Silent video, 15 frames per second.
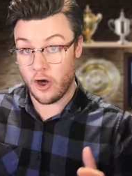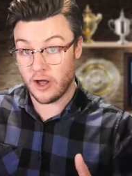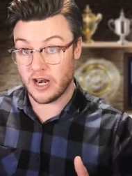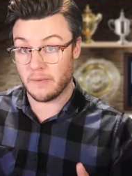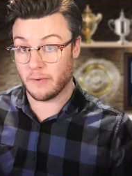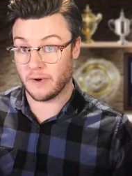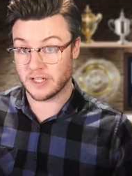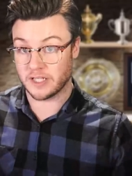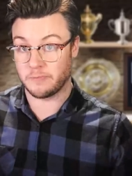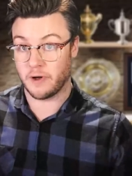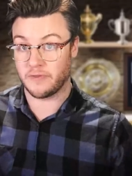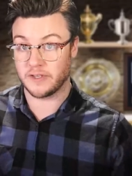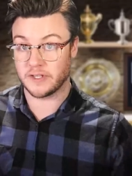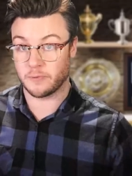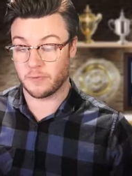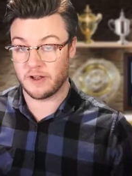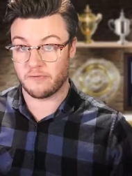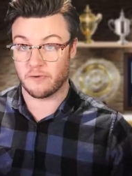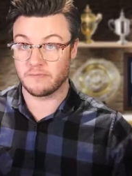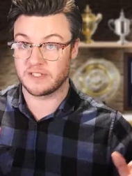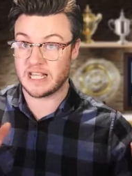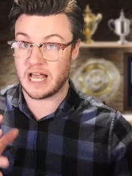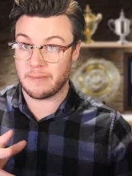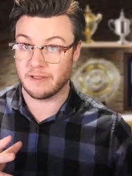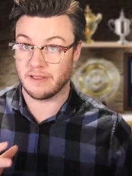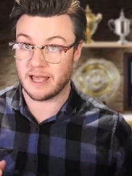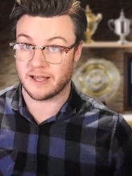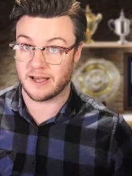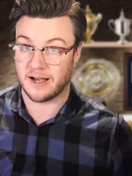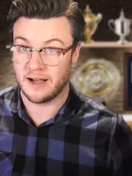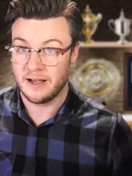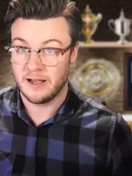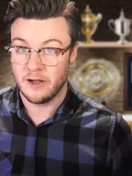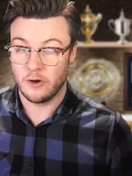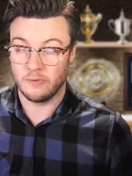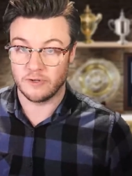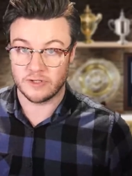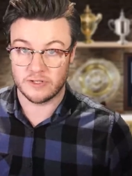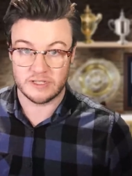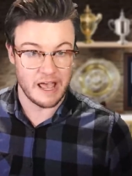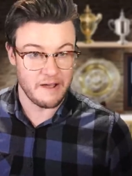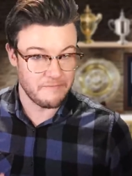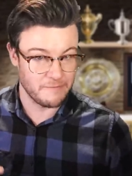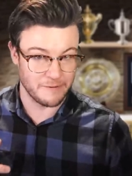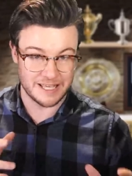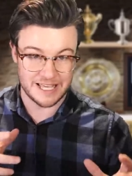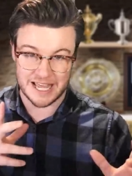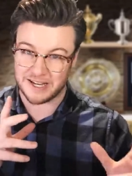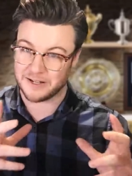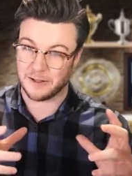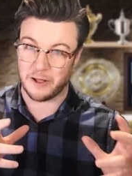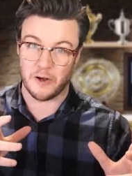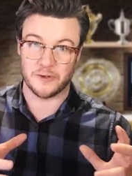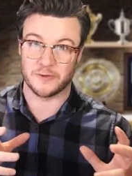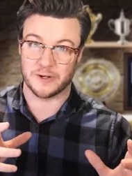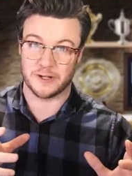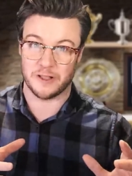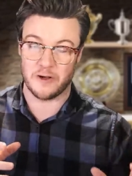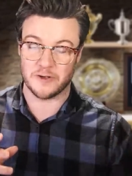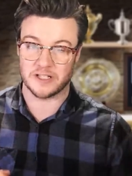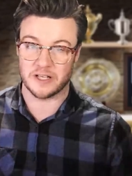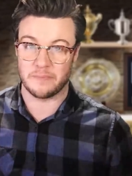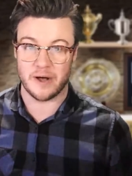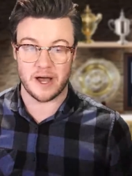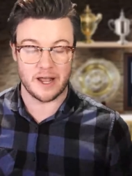her number one spot this week from Sabalenka, who is definitely getting closer and closer?